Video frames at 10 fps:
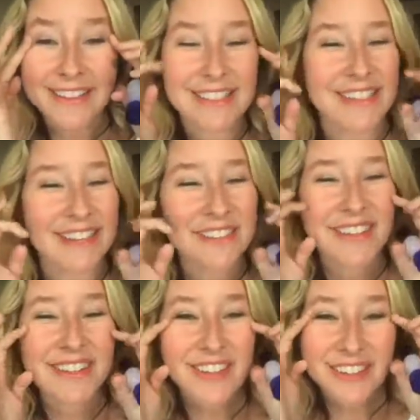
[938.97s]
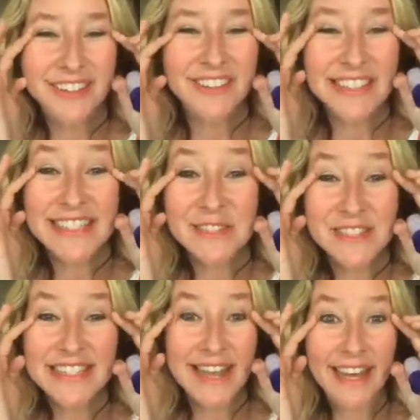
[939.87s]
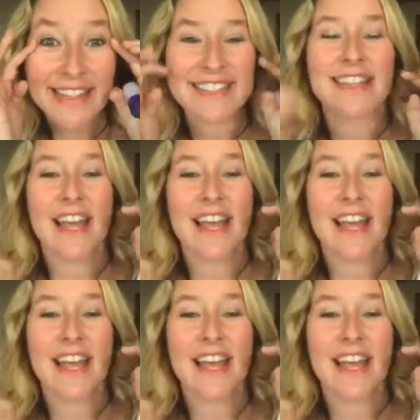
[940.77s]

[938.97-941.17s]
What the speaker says: because I have like really squinty eyes,